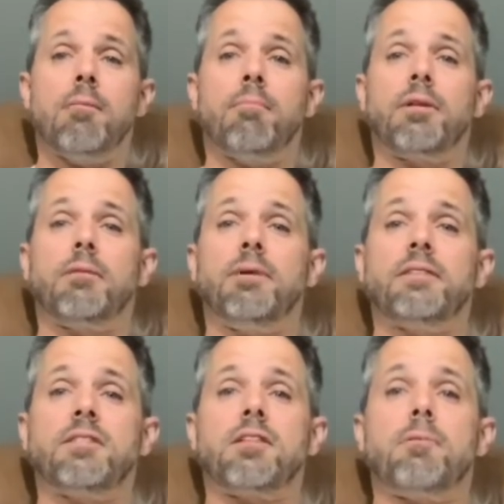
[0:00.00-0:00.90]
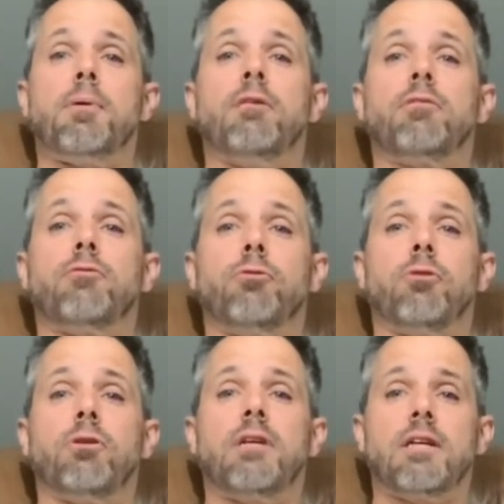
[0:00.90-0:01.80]
but the muscles of the pelvic
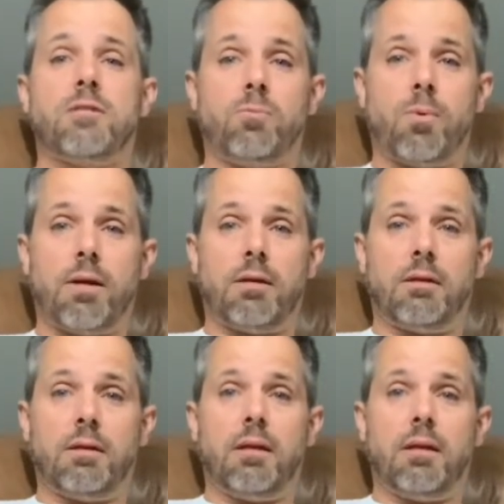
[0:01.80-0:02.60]
floor as well.